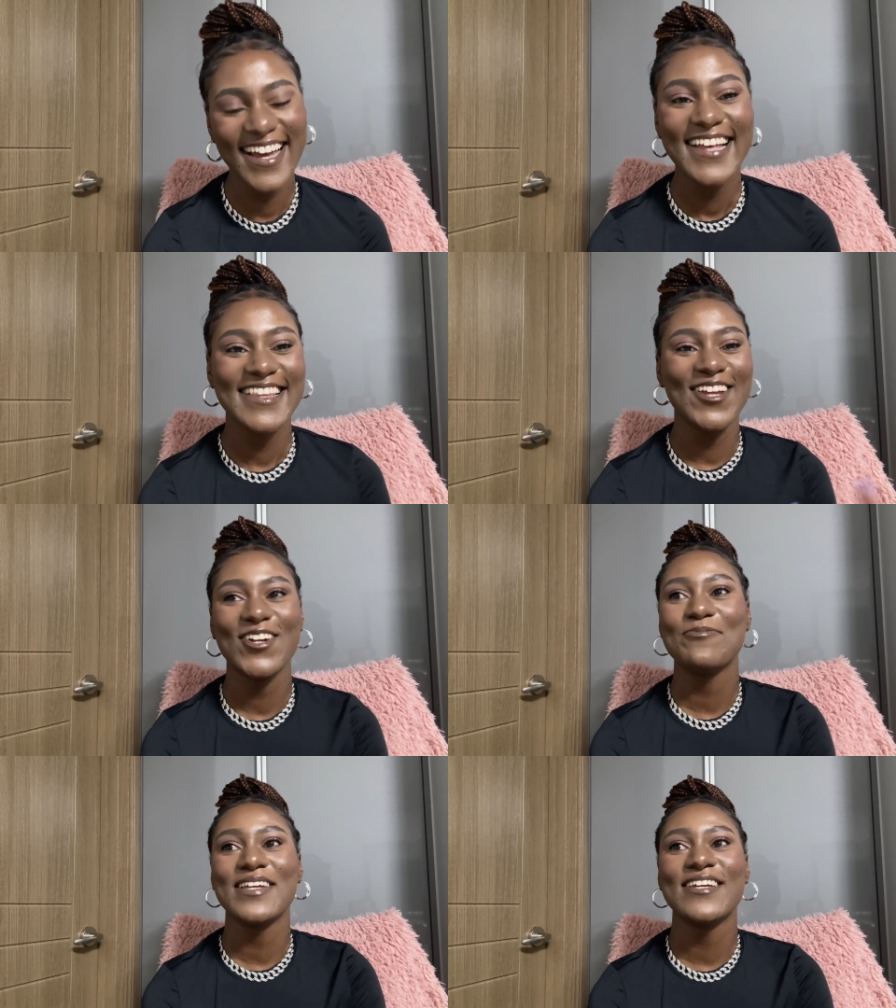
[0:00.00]
there are
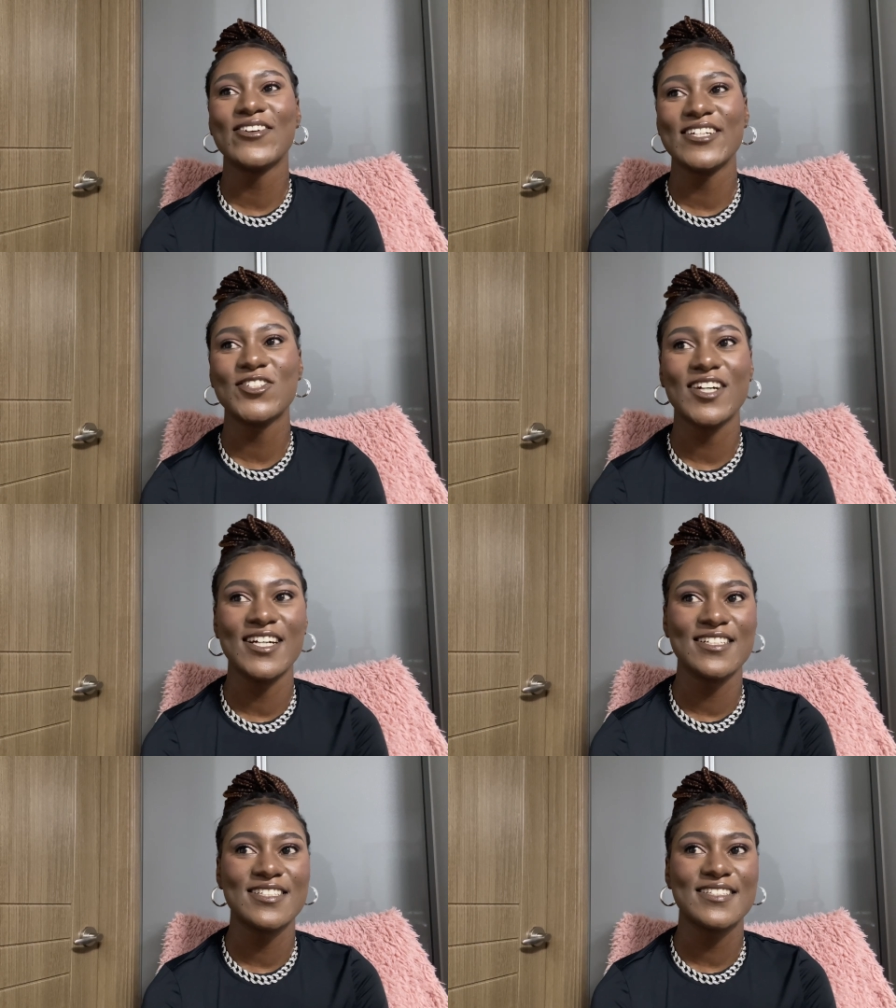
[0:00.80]
not many
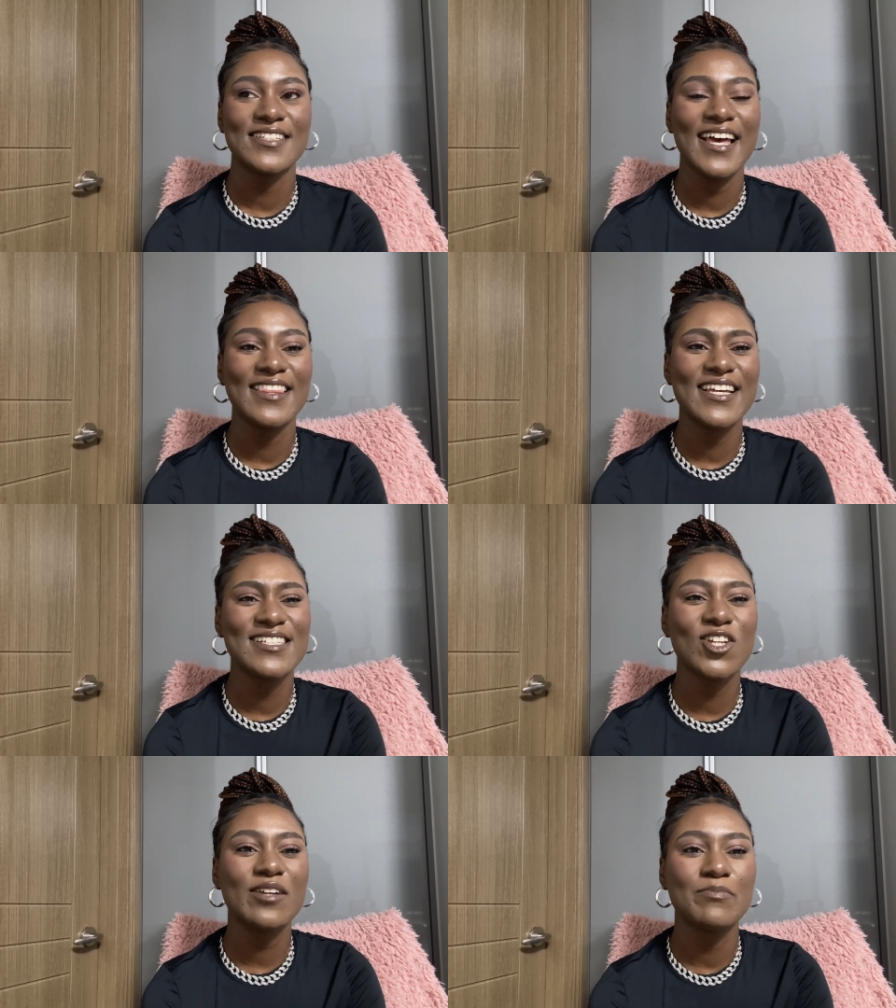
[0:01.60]
restaurants and there's
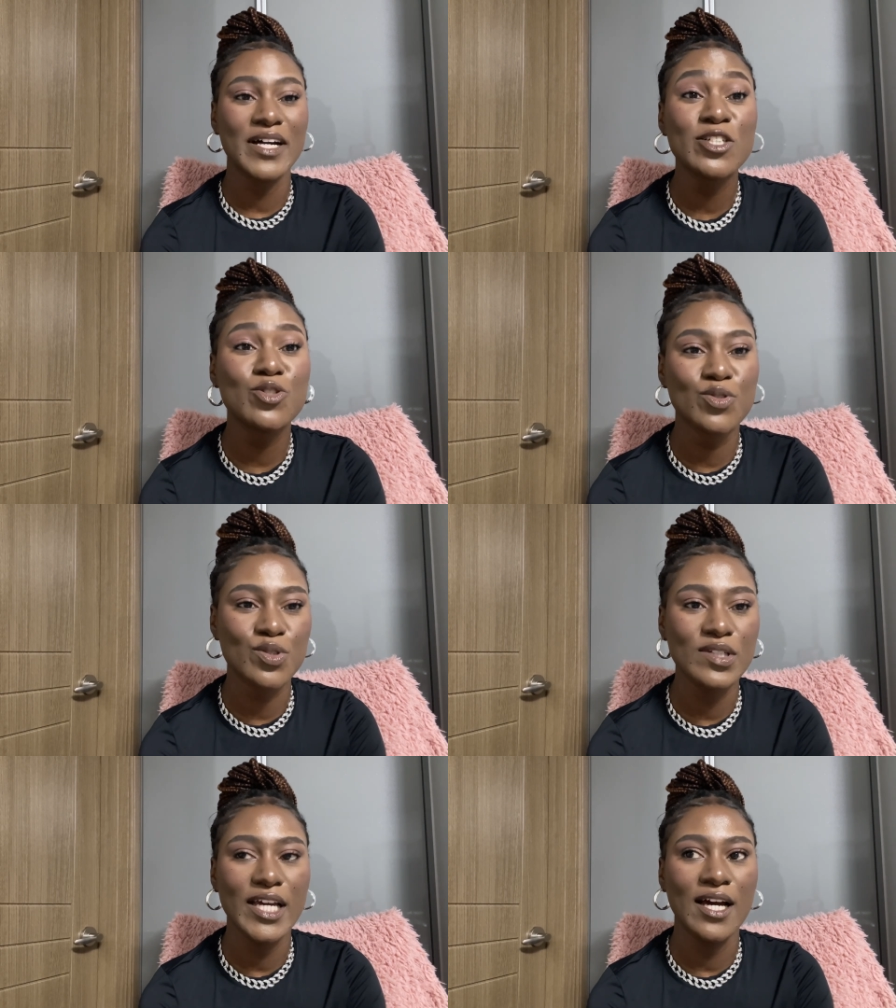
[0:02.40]
not much to do
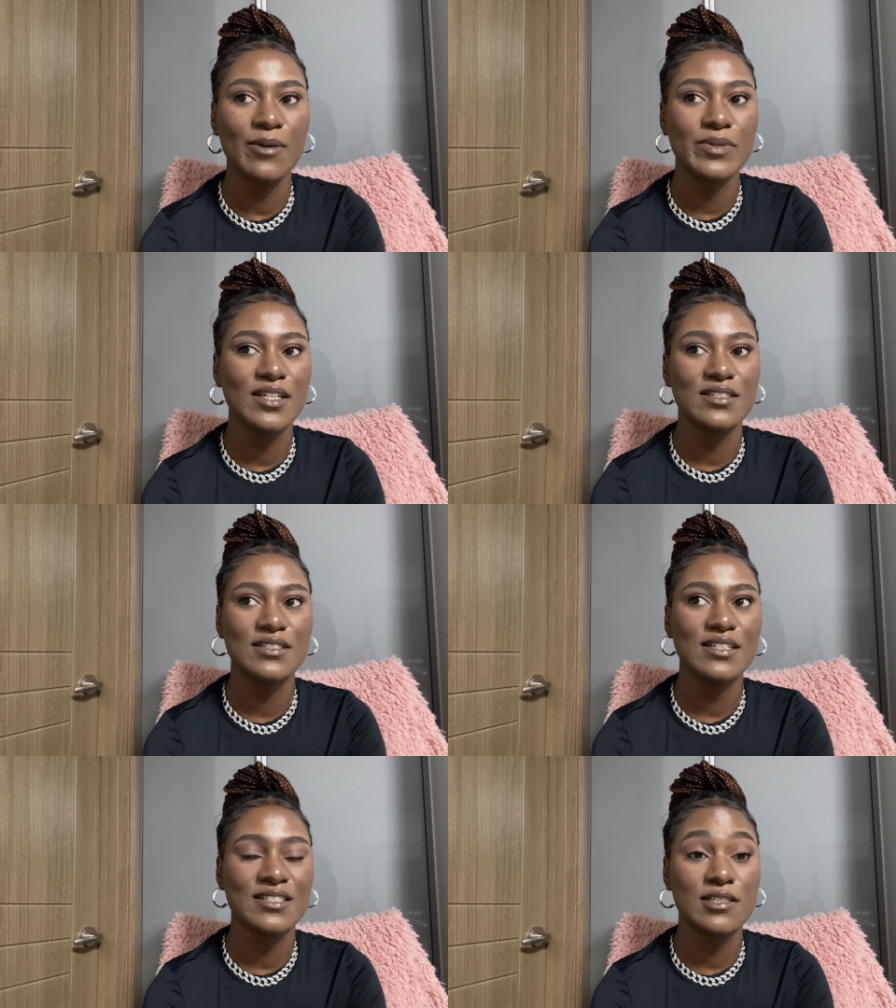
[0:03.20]
here
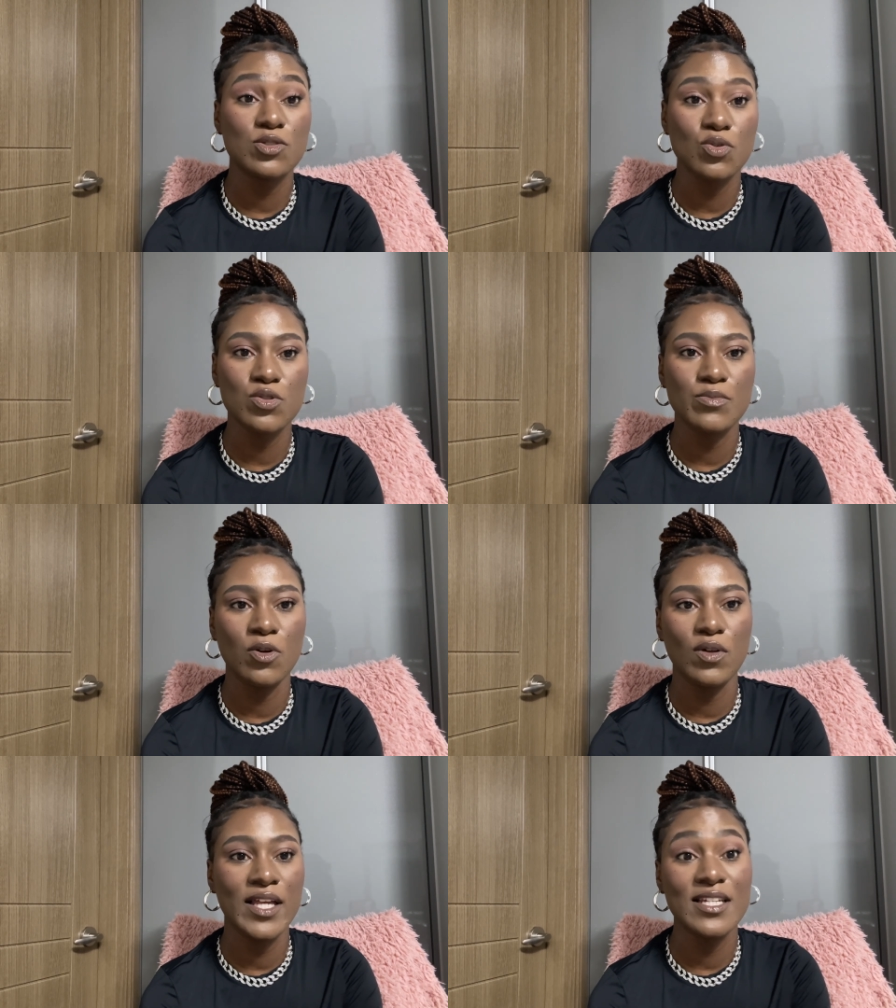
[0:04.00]
because it's so
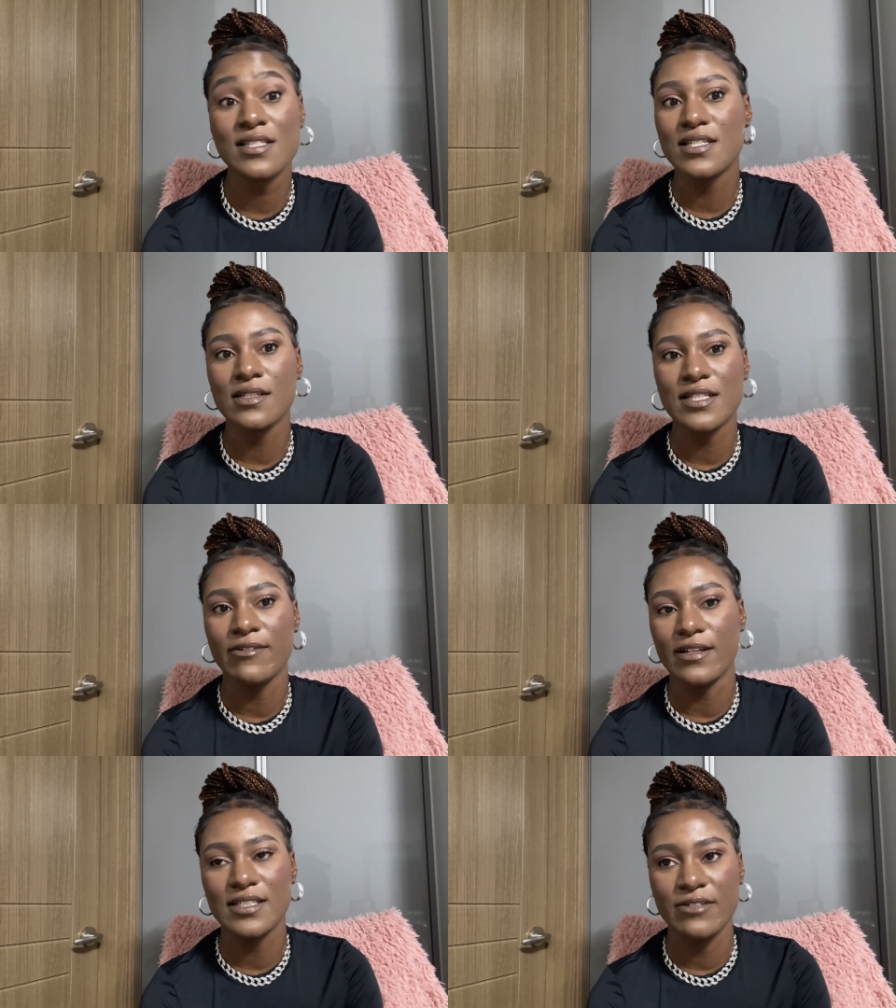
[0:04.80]
small and it's still
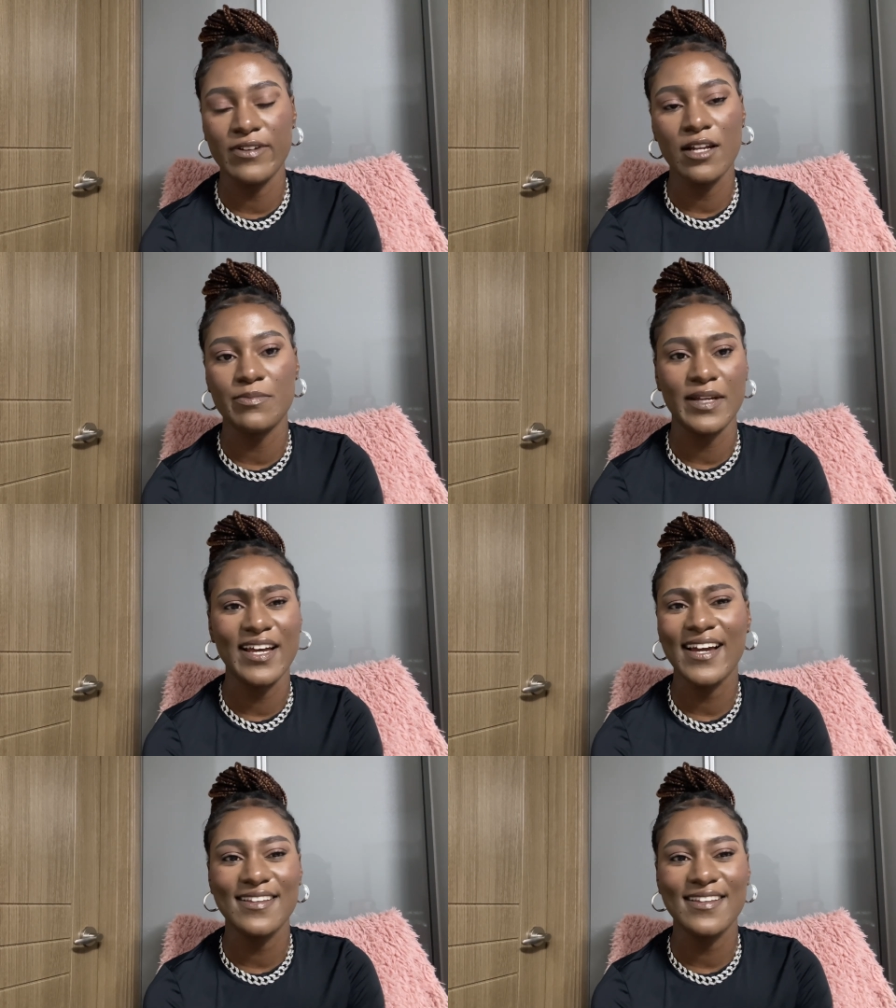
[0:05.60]
developing.